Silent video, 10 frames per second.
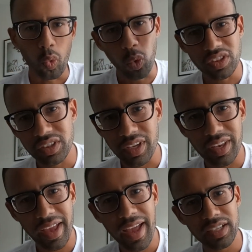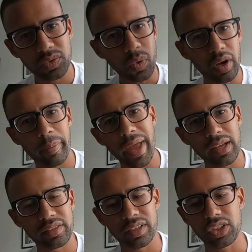What's good, guys? Welcome
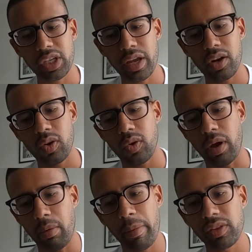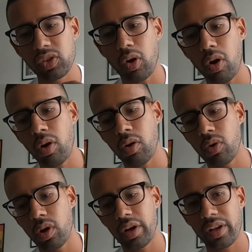back to the channel. I'm about to
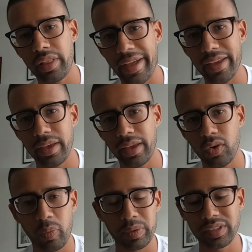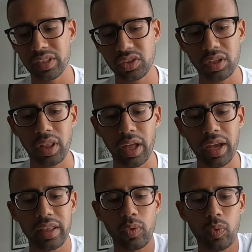call a client or potential
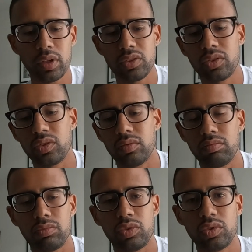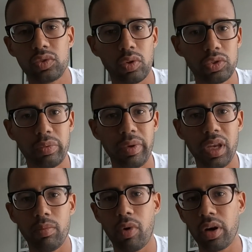client that wants social
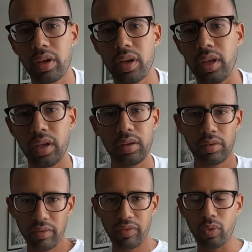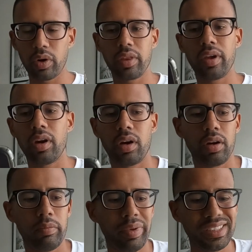media marketing for
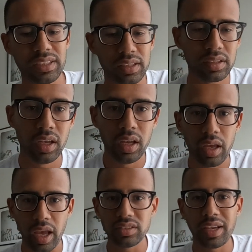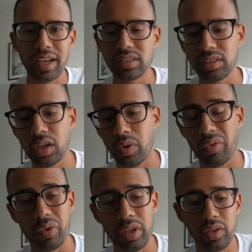their business. As you guys know, I
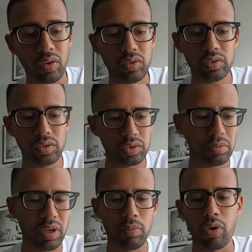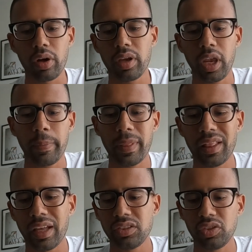really don't do social media marketing
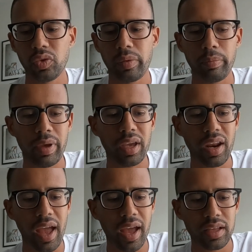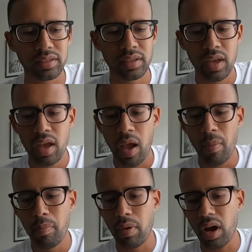unless you're doing paid ads.
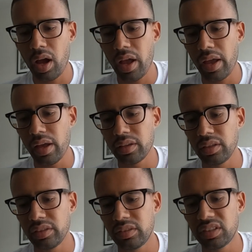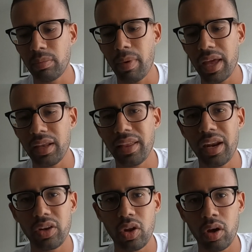But somebody that
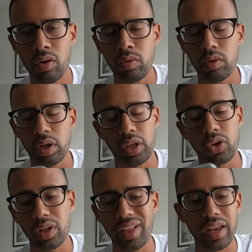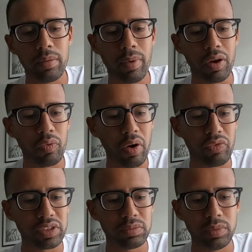I know, another client of mine,
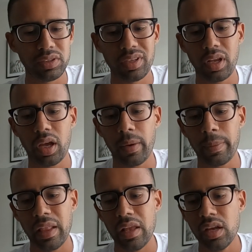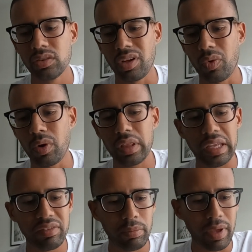referenced me to them. So I don't want to
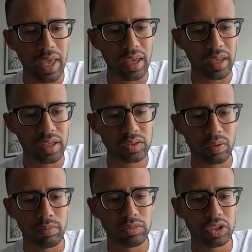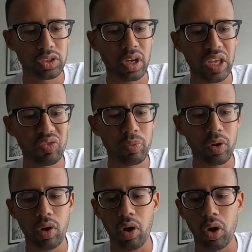leave them hanging. So I'm just going to give them a
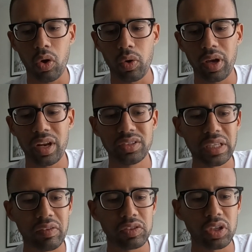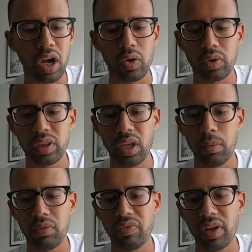call and kind of just have a talk with
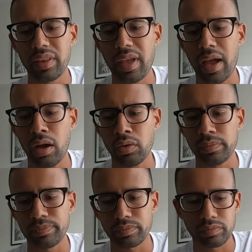them to find out.